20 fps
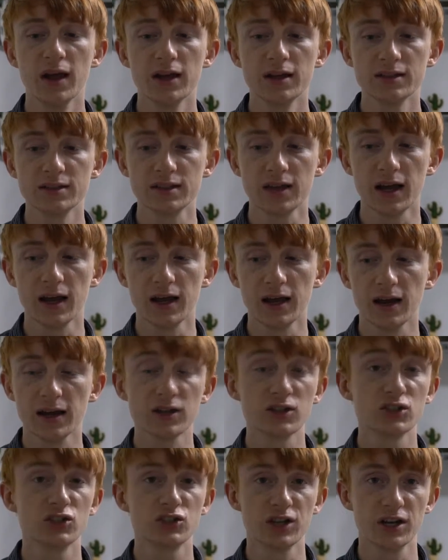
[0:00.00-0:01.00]
say an
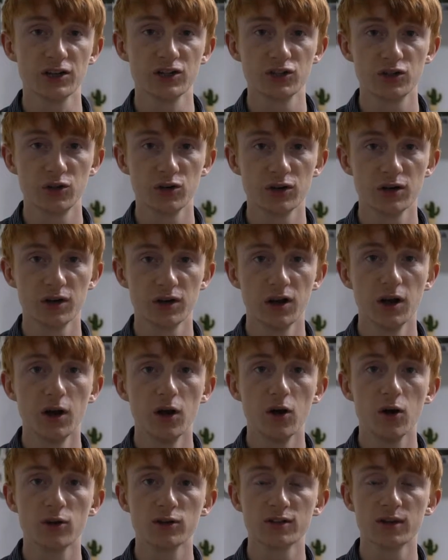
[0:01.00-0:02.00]
exchange student
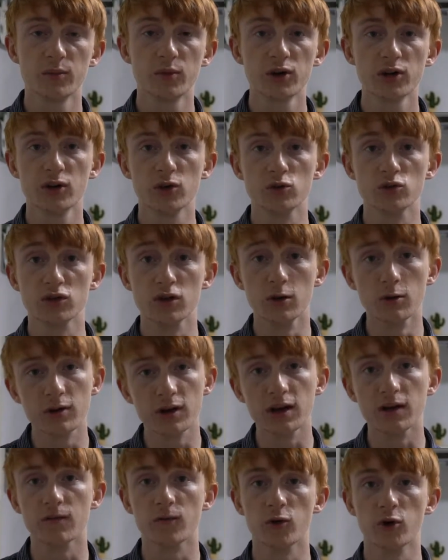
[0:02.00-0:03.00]
or somebody who's
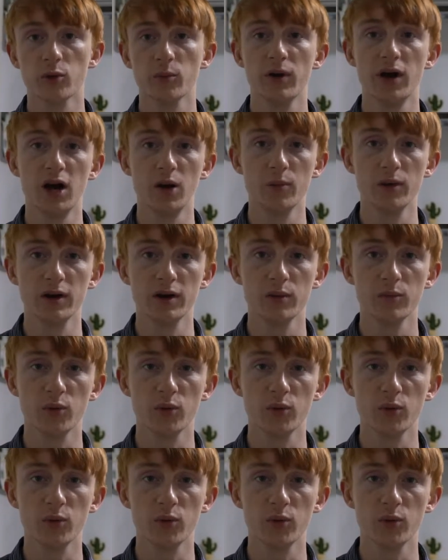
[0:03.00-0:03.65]
looking for an apartment